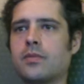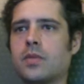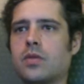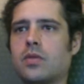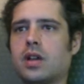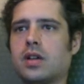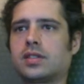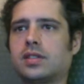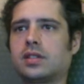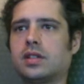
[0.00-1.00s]
What
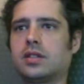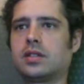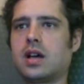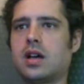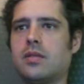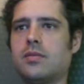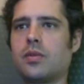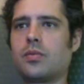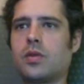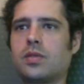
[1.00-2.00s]
else?
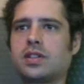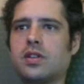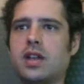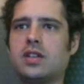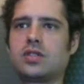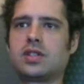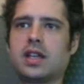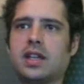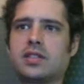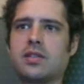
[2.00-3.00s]
What was so interesting
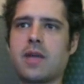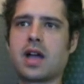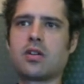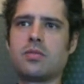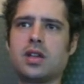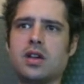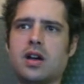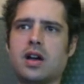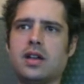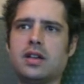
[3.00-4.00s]
is the Back of
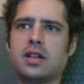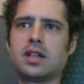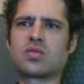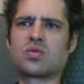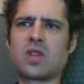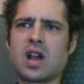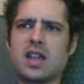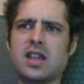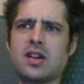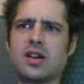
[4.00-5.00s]
Beyond is right
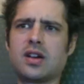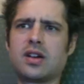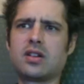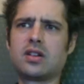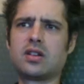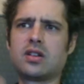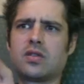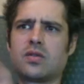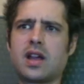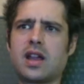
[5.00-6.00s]
here
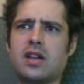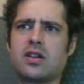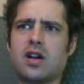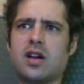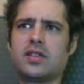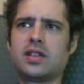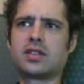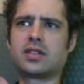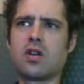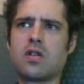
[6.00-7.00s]
on
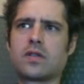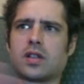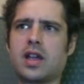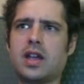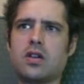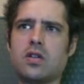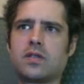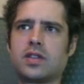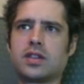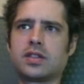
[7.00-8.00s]
this, overlaid over
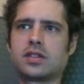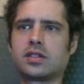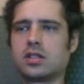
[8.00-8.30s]
this.